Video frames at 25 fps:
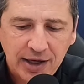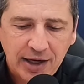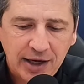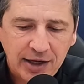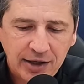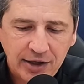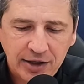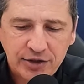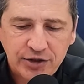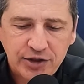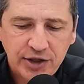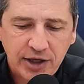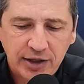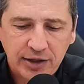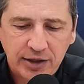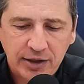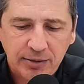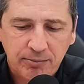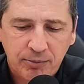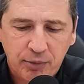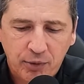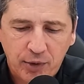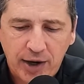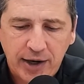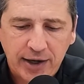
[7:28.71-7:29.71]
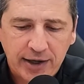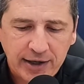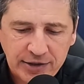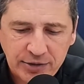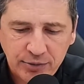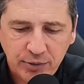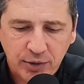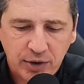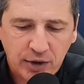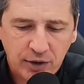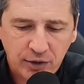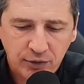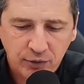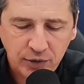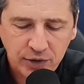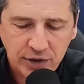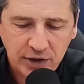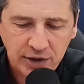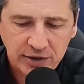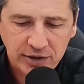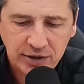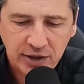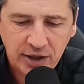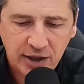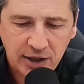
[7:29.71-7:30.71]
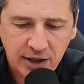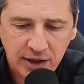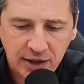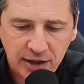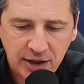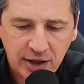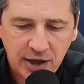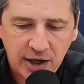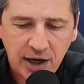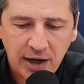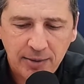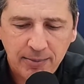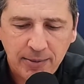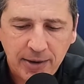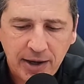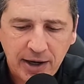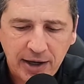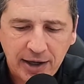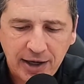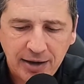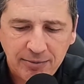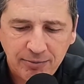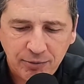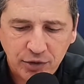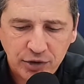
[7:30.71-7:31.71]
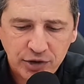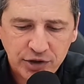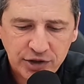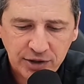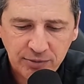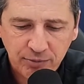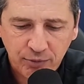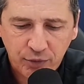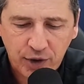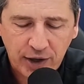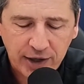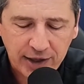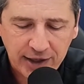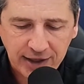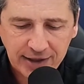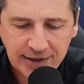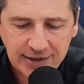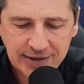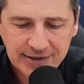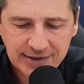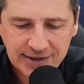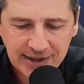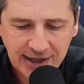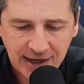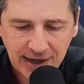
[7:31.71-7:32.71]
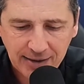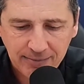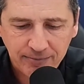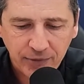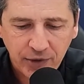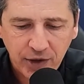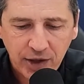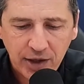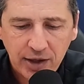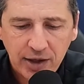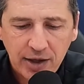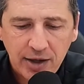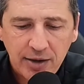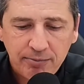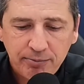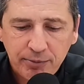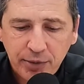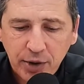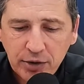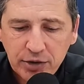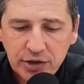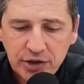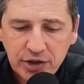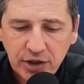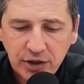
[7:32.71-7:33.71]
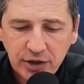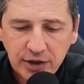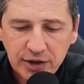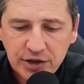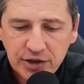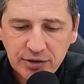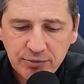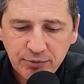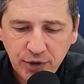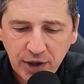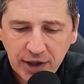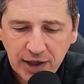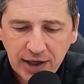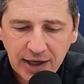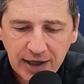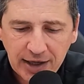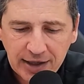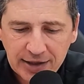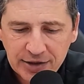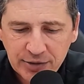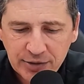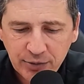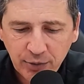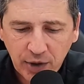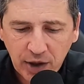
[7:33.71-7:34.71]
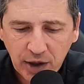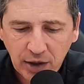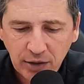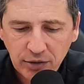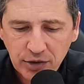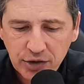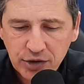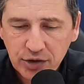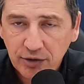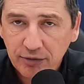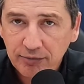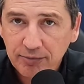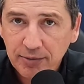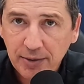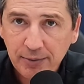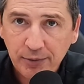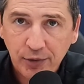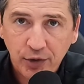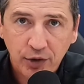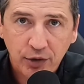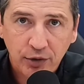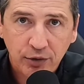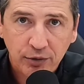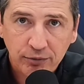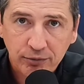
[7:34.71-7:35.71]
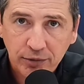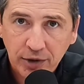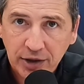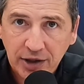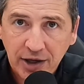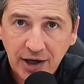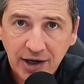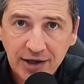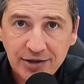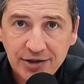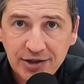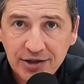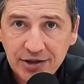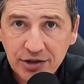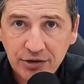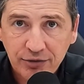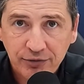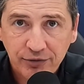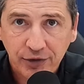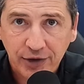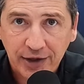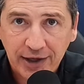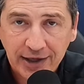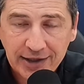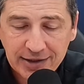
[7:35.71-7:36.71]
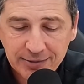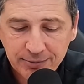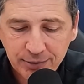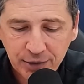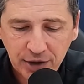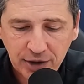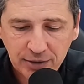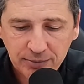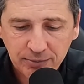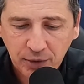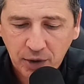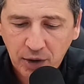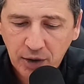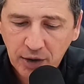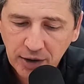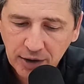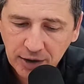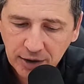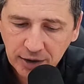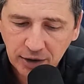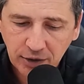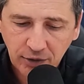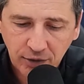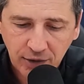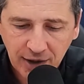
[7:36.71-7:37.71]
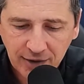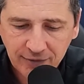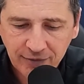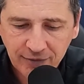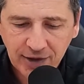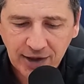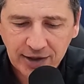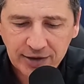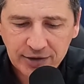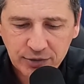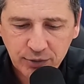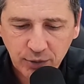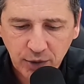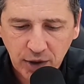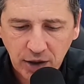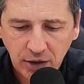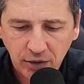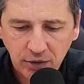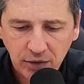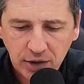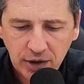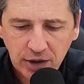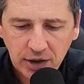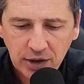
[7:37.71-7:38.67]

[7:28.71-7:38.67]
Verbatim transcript: initiate the brake as well with an uh, automatic emergency braking setup post collision braking as well. So if maybe you're unconscious or forget to put it in park, you'll have that as well.